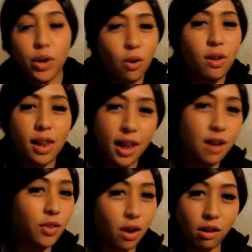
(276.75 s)
We all
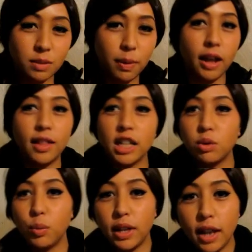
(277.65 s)
love cosplay. That's
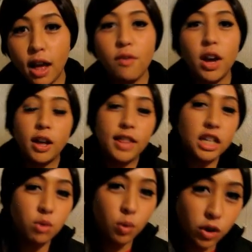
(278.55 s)
what we love.
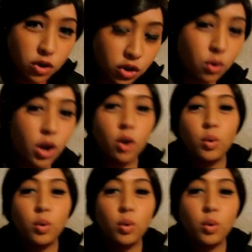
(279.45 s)
That's what we do.